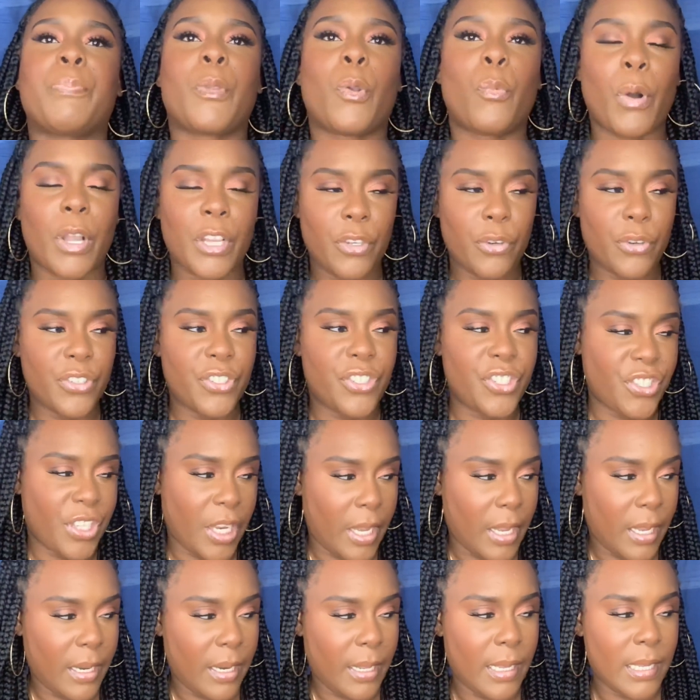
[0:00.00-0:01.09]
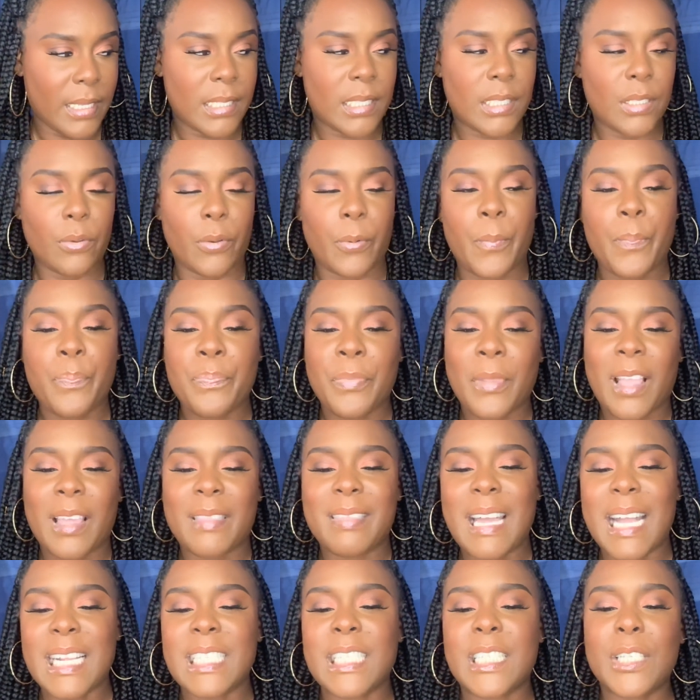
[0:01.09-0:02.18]
what your shade is so
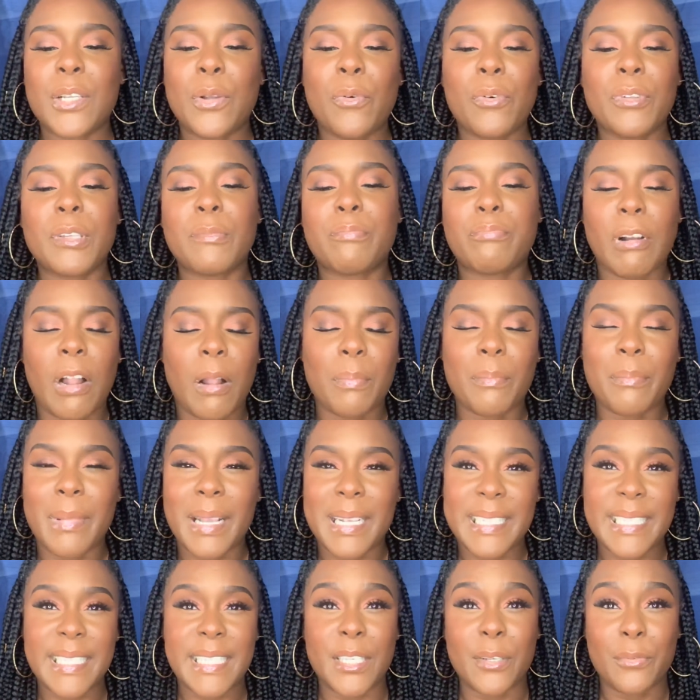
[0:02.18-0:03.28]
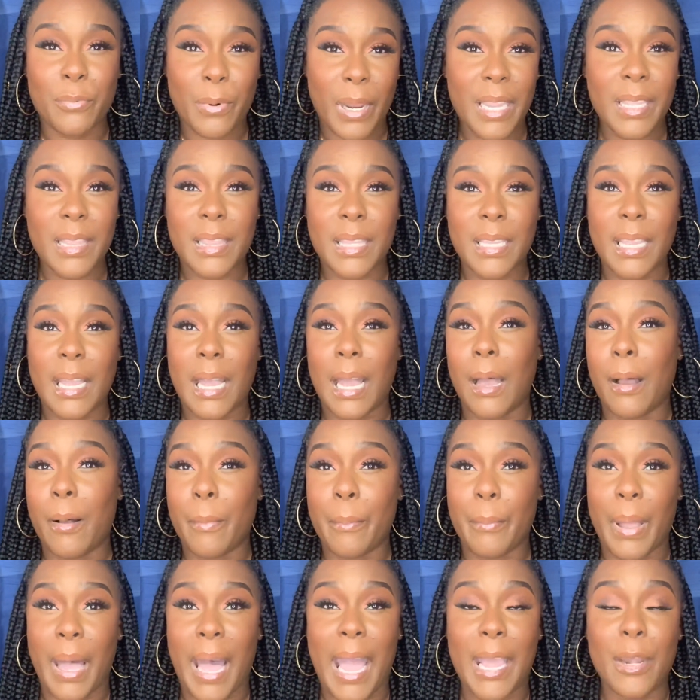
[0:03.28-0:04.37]
that's the only problem i see right there
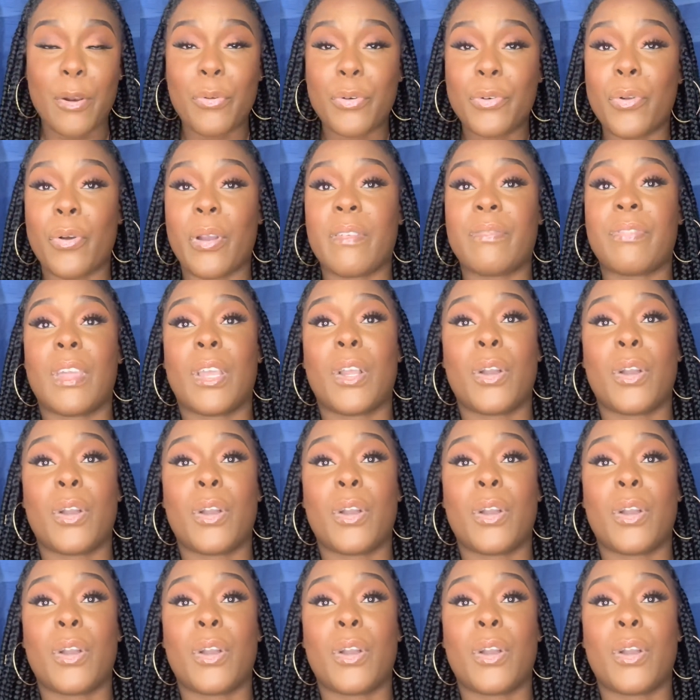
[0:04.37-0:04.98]
um, i don't know if they're